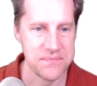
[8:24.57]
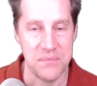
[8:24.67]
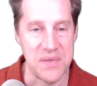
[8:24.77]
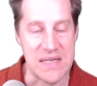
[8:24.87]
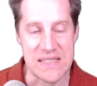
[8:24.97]

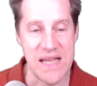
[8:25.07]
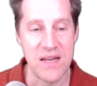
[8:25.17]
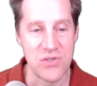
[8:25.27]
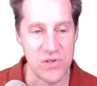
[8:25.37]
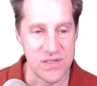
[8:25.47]
But it's
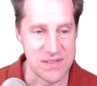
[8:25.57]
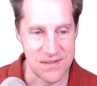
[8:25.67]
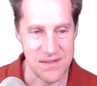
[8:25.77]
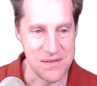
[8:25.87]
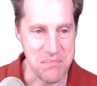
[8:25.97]
dangerous.
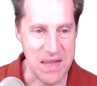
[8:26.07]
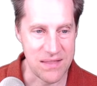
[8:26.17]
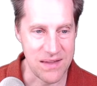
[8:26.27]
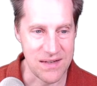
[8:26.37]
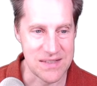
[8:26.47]
The, main
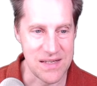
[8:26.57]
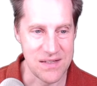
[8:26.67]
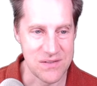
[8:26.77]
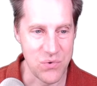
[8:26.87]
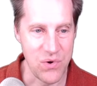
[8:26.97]
thing he
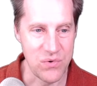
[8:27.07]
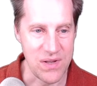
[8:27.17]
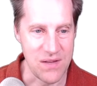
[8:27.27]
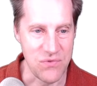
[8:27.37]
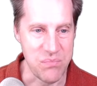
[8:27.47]
says, quote,
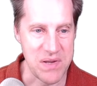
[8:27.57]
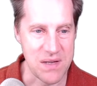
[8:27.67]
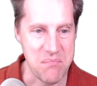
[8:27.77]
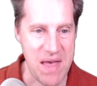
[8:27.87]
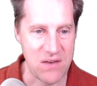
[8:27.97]
if you pick
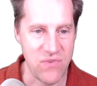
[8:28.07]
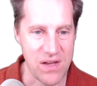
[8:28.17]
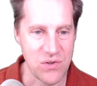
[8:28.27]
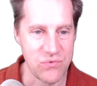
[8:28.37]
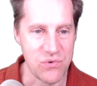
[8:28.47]
a bad
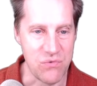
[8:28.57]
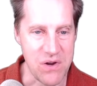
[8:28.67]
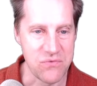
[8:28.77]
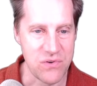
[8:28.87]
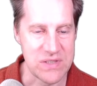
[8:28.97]
value for
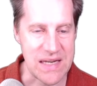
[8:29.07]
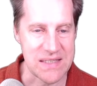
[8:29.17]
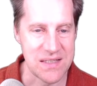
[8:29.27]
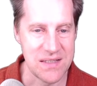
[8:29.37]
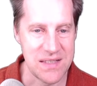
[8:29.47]
Railfrozen
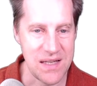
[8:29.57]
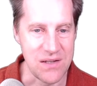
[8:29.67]
XID,